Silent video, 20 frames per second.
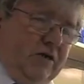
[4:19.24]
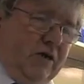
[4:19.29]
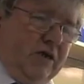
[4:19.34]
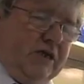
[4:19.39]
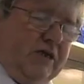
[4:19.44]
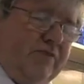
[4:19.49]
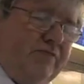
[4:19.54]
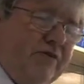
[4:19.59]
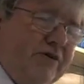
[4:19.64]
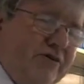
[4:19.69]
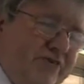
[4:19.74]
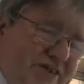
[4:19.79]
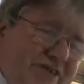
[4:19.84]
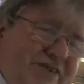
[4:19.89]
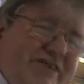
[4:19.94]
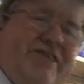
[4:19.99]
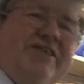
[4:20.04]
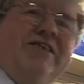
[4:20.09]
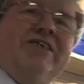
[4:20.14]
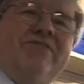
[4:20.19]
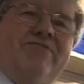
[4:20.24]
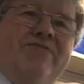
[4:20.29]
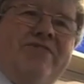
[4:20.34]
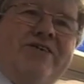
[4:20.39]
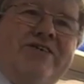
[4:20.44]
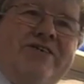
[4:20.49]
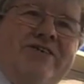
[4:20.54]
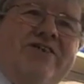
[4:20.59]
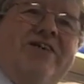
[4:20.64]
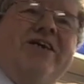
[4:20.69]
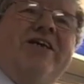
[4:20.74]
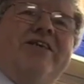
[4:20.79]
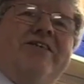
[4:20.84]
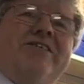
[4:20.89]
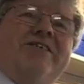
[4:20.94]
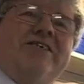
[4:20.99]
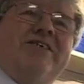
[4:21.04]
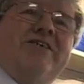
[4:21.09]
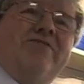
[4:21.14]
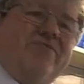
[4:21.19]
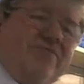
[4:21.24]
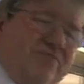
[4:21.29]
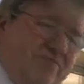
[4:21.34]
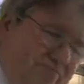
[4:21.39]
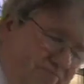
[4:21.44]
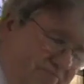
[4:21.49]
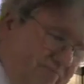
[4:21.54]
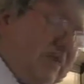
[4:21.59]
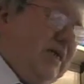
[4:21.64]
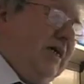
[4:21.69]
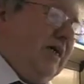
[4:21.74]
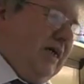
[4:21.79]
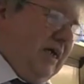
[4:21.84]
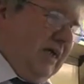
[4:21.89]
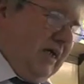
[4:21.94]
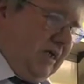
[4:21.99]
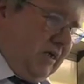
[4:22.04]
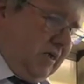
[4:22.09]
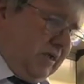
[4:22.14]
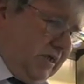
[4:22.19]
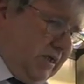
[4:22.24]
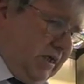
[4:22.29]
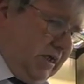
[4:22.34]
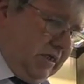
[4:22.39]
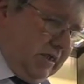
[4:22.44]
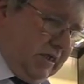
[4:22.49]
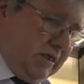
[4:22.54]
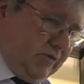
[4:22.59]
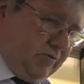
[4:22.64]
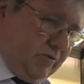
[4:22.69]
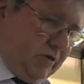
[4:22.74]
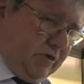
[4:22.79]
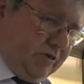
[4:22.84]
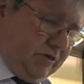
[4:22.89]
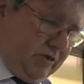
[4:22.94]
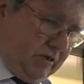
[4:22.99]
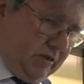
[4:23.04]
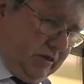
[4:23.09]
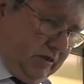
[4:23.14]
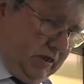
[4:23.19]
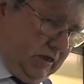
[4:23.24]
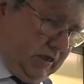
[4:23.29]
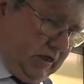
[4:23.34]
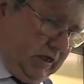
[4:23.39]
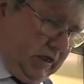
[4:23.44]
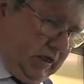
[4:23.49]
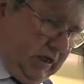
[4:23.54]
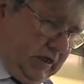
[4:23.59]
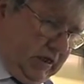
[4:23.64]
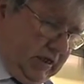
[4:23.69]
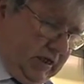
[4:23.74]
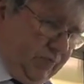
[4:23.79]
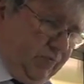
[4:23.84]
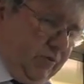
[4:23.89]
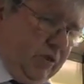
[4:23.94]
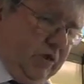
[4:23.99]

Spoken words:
all different dresses and different styles and different hairstyles, and they're all done. That we